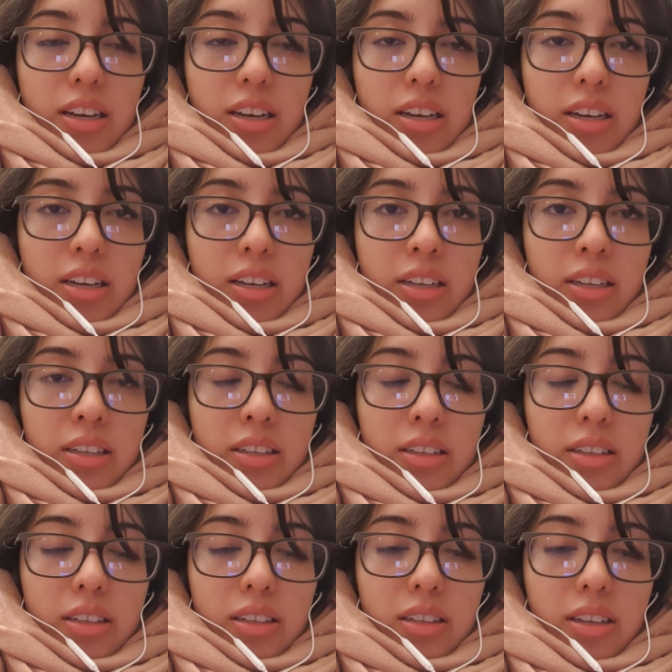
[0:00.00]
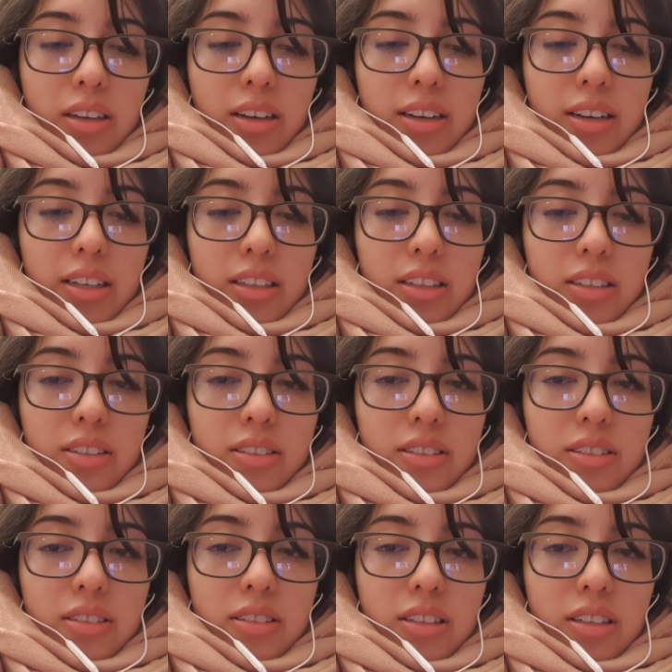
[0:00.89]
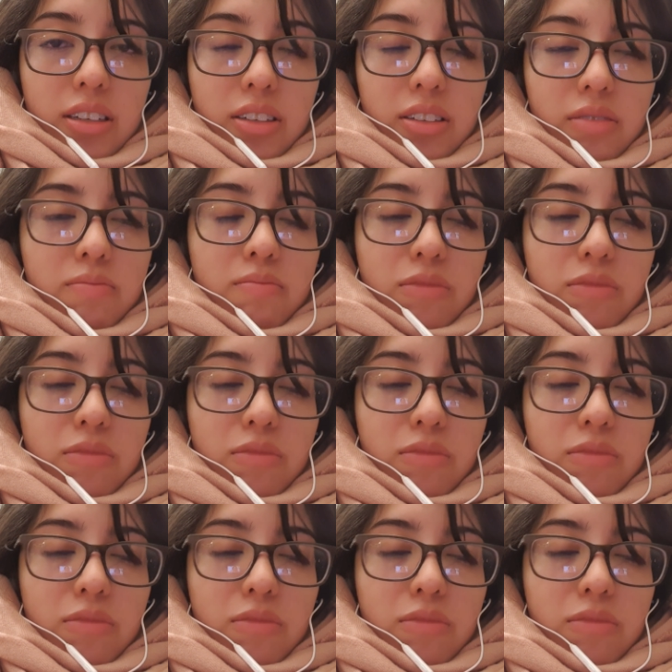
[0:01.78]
And the guy tells us like